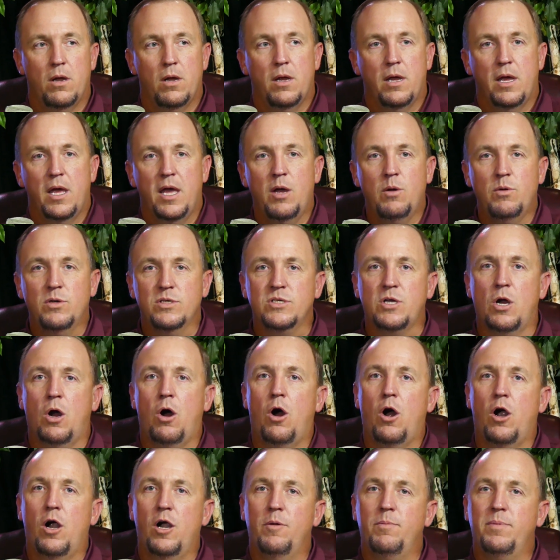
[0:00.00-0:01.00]
it was
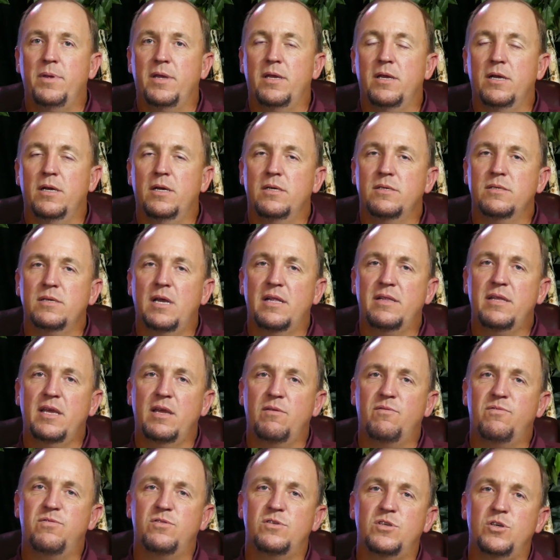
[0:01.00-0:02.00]
hard because I
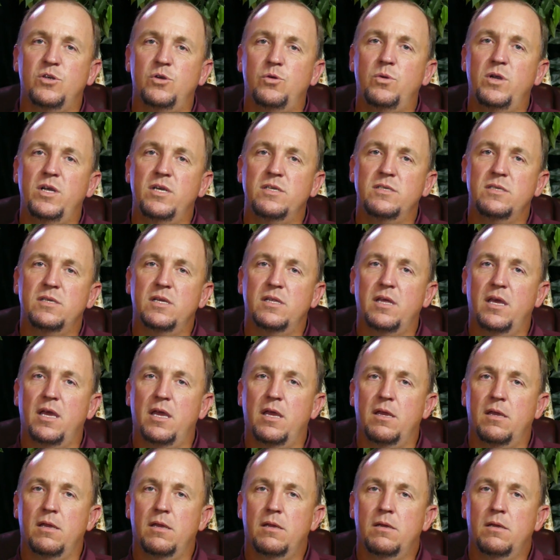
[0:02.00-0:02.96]
think for 2 reasons. I think